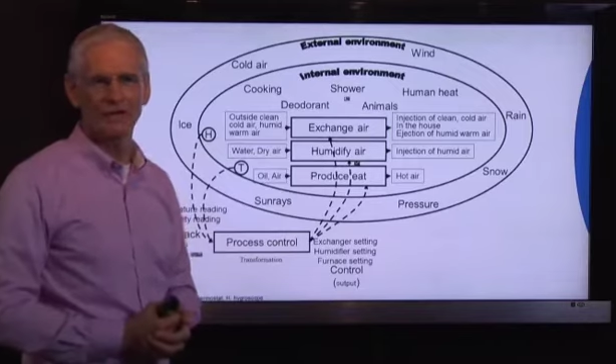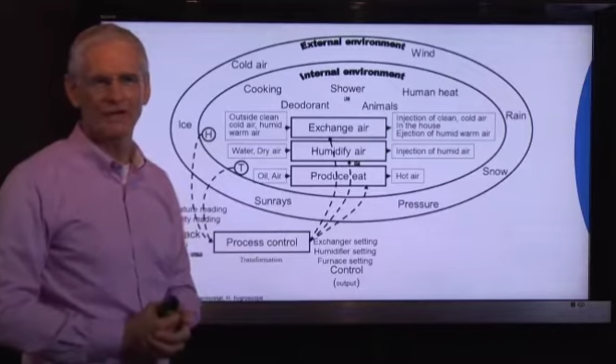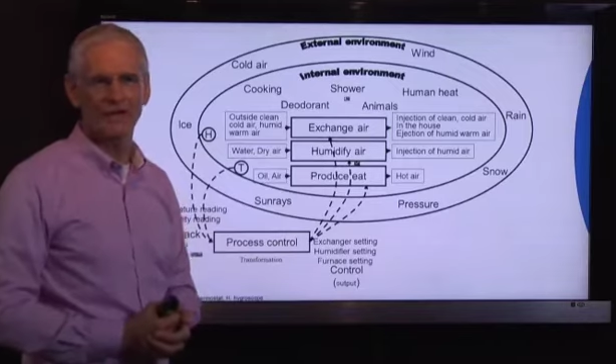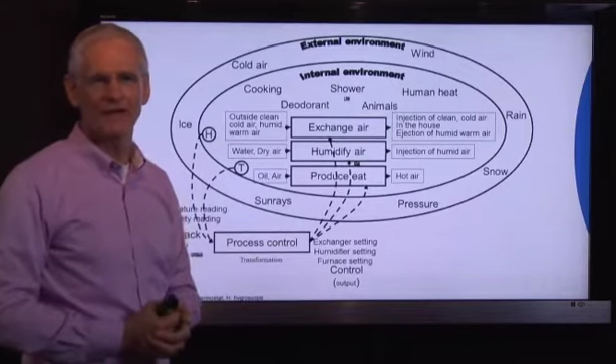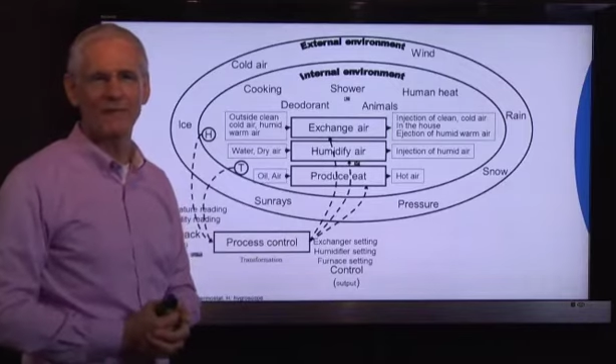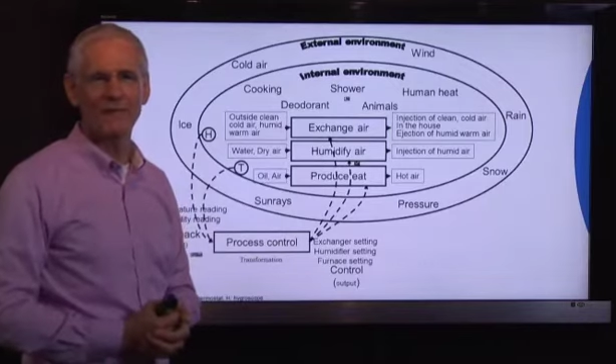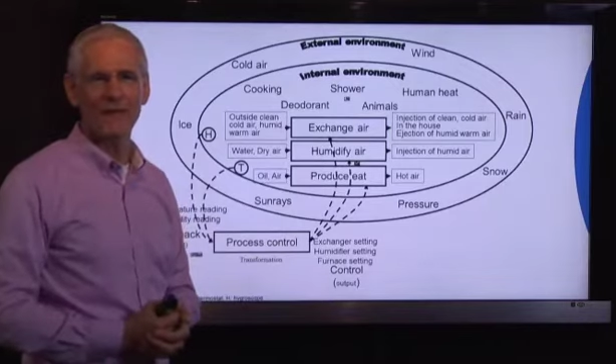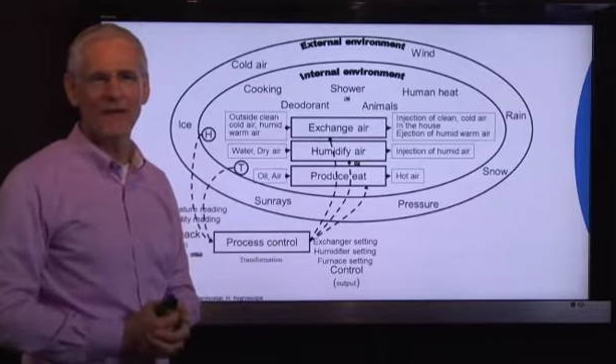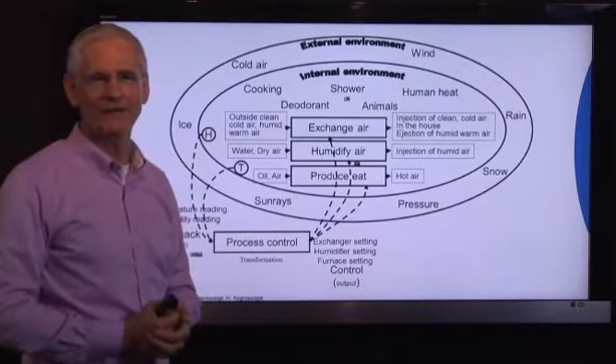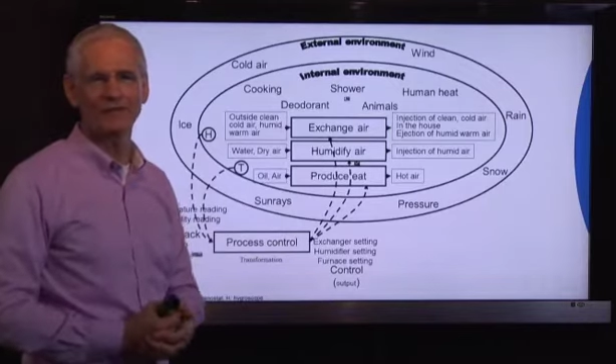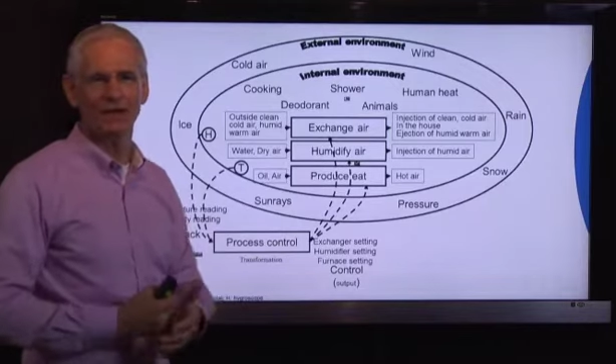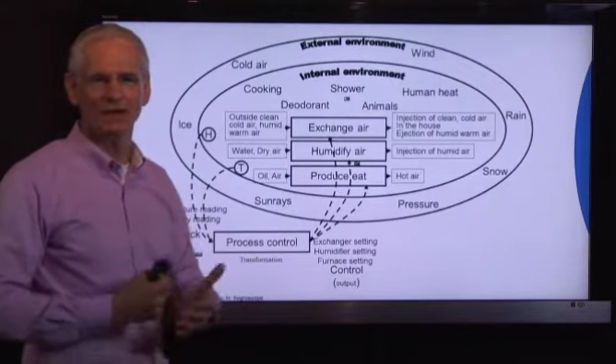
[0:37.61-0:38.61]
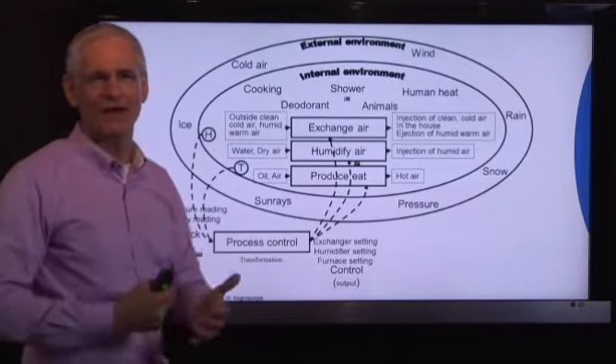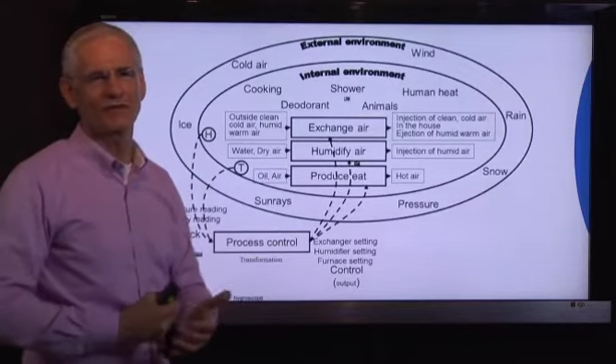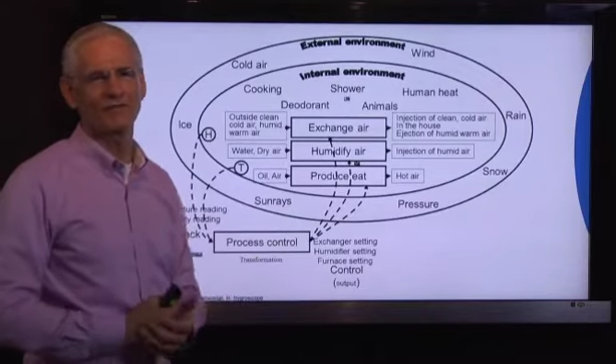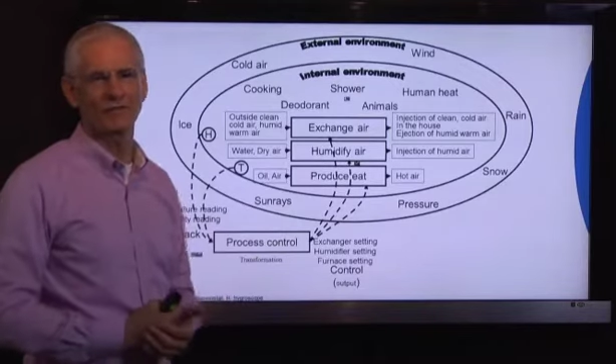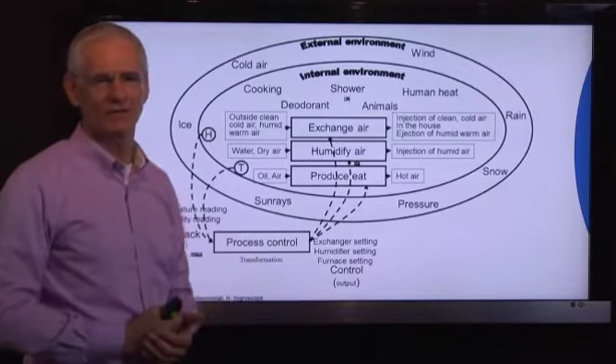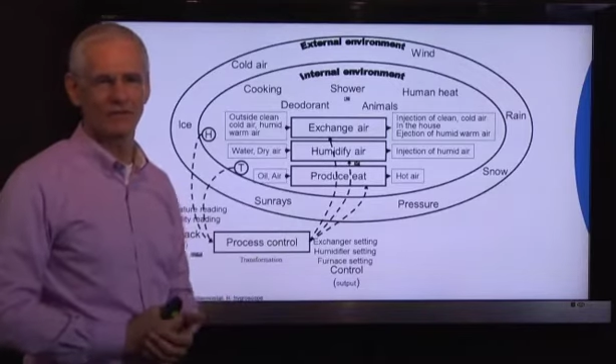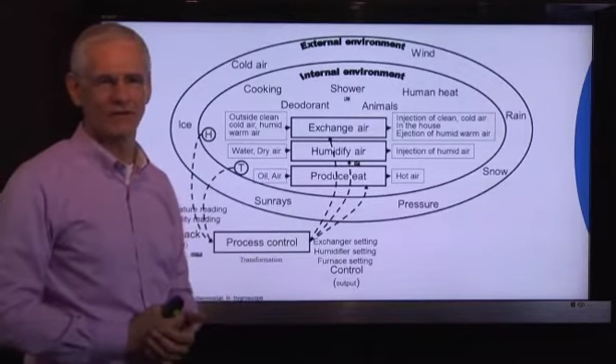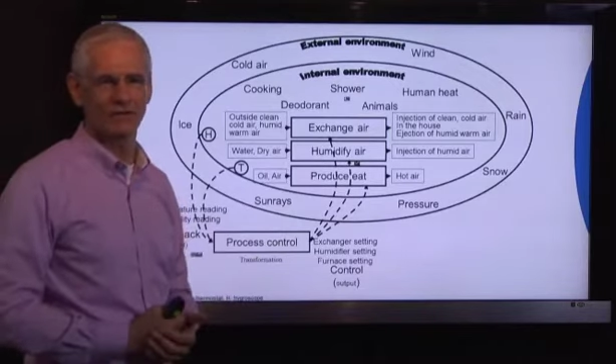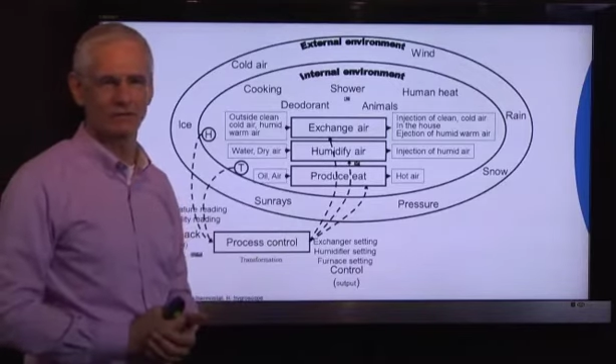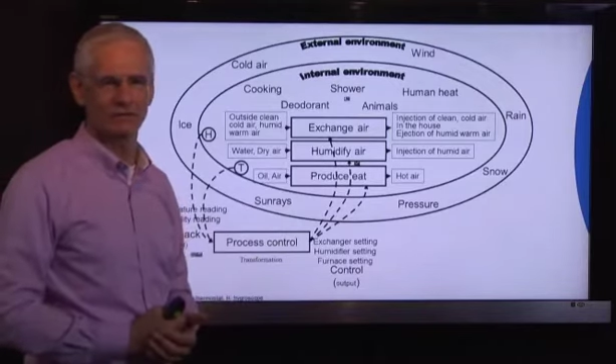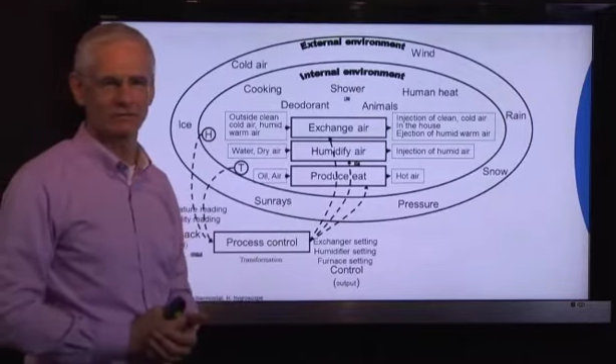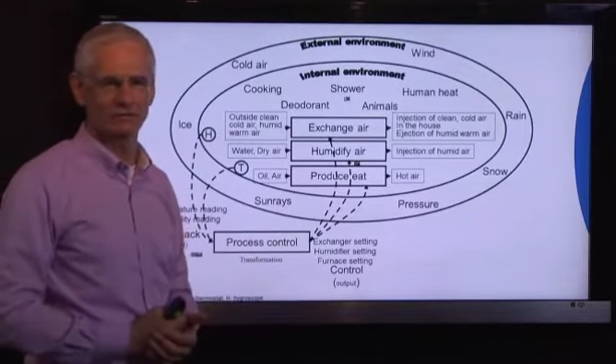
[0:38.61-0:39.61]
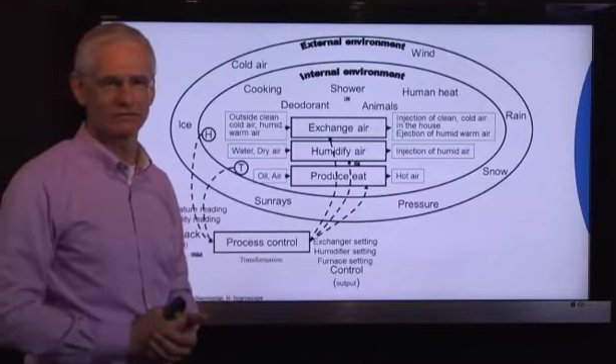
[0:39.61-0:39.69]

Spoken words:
that impact the comfort level.